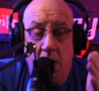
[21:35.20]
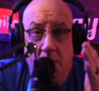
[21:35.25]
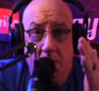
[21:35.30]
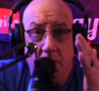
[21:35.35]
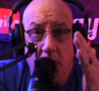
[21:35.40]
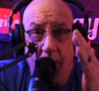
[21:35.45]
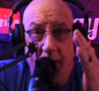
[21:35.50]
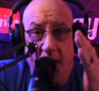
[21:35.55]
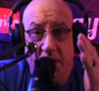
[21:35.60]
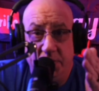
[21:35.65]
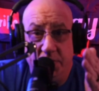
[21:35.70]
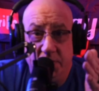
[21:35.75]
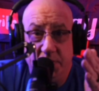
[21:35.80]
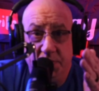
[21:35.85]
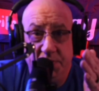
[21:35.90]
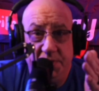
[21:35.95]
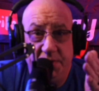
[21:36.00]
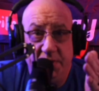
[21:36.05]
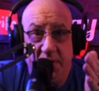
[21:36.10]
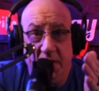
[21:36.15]
But what I do
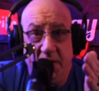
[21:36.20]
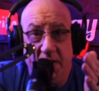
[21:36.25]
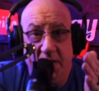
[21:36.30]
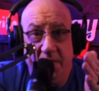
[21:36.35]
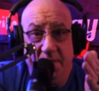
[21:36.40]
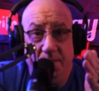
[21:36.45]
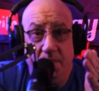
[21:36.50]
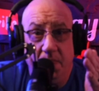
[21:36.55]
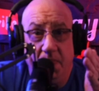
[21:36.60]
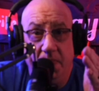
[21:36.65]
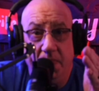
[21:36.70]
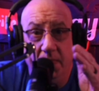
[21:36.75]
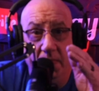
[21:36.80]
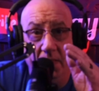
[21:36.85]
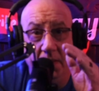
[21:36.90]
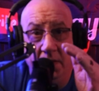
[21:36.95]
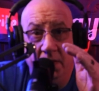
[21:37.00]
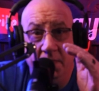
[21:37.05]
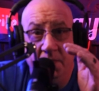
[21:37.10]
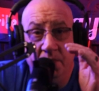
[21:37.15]
see
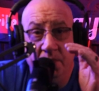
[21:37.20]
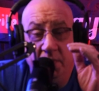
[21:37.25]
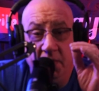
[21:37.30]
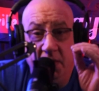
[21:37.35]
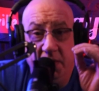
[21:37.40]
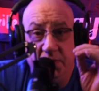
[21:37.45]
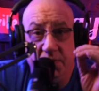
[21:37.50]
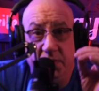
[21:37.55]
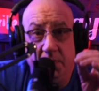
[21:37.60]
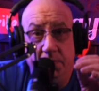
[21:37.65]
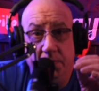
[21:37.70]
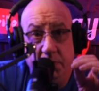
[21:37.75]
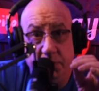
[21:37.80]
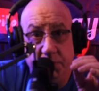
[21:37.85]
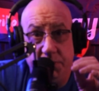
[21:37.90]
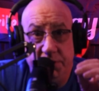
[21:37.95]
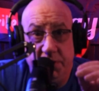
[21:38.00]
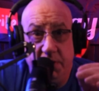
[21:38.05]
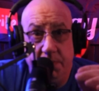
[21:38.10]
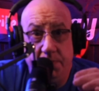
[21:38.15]
is the
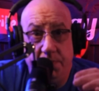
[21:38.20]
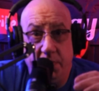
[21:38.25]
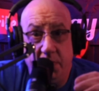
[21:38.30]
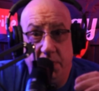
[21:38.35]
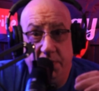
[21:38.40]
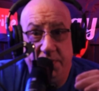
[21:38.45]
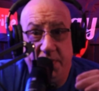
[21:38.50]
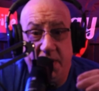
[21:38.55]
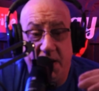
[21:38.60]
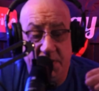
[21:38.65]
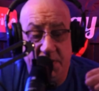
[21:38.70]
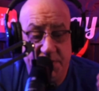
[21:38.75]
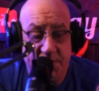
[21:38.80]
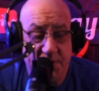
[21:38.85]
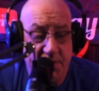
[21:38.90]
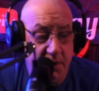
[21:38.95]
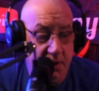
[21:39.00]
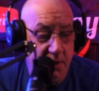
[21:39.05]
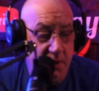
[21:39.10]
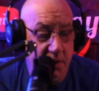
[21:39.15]
bullshit
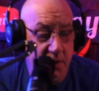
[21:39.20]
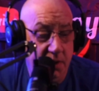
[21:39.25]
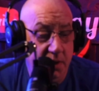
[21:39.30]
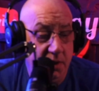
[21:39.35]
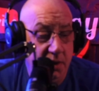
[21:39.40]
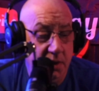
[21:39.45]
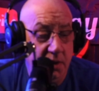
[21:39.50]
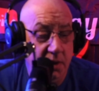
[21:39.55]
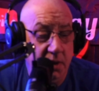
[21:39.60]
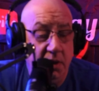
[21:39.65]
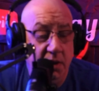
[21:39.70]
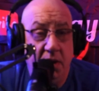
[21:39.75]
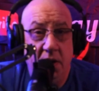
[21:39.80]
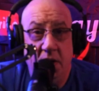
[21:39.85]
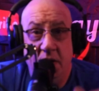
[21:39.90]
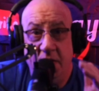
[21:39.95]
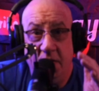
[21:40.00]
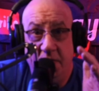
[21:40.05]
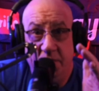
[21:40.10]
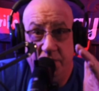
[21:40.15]
protests
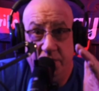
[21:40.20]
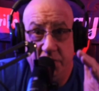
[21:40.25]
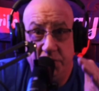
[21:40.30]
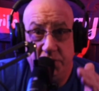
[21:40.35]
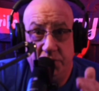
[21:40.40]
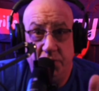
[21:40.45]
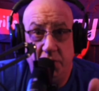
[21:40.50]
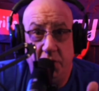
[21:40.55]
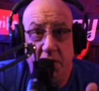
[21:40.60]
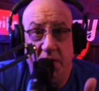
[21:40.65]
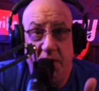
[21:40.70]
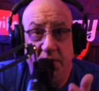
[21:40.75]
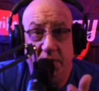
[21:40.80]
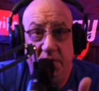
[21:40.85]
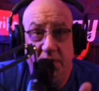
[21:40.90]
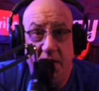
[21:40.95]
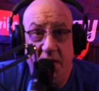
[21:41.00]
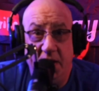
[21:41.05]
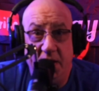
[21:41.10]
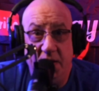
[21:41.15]
for certain
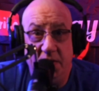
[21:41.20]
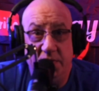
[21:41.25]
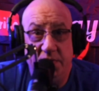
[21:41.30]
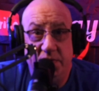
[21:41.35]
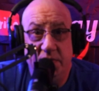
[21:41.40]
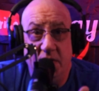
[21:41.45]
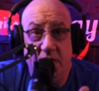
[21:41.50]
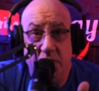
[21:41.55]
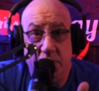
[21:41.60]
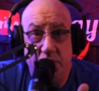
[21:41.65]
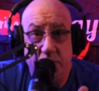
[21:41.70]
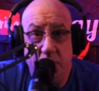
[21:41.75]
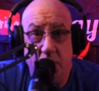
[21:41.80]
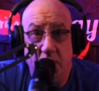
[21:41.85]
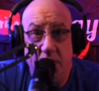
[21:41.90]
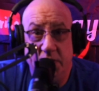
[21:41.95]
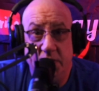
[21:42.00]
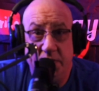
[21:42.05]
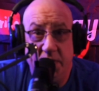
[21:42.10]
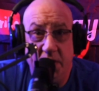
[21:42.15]
things and
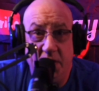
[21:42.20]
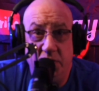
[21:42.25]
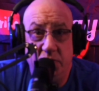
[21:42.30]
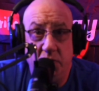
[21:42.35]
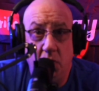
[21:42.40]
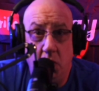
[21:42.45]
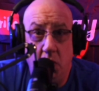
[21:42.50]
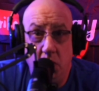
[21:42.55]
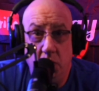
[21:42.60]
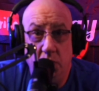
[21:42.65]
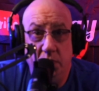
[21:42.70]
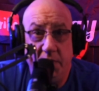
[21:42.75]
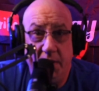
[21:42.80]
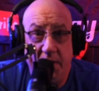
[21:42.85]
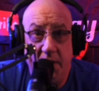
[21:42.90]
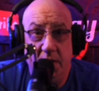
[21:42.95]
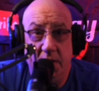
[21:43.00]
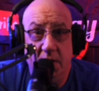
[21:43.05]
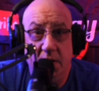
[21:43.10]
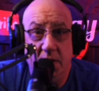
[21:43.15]
certain things
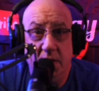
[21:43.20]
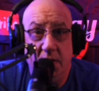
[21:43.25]
only.